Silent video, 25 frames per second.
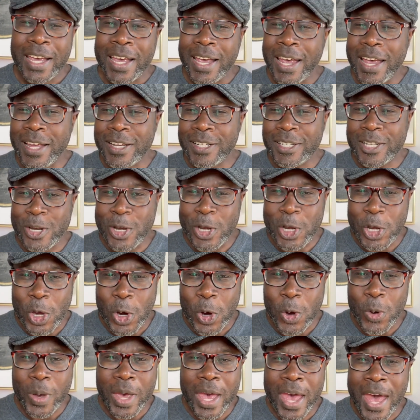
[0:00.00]
And
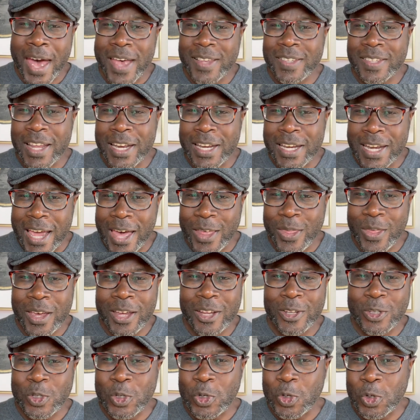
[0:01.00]
no, it has
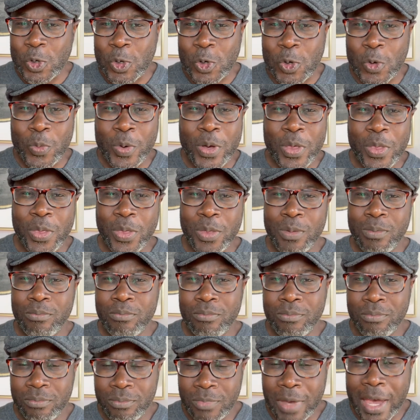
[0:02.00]
nothing to do with
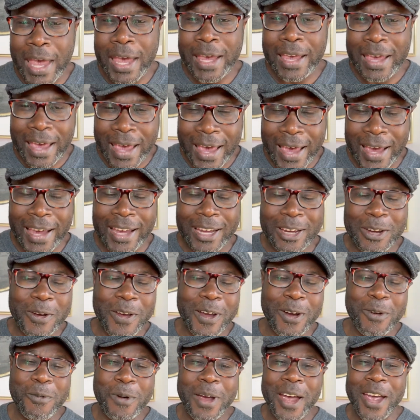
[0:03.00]
AA,
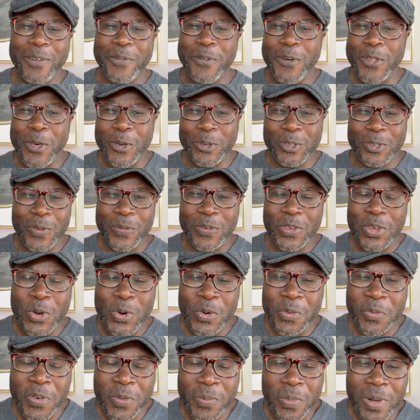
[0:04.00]
right? For those of you who
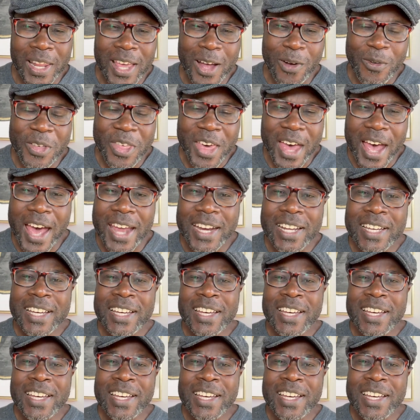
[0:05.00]
are familiar with that.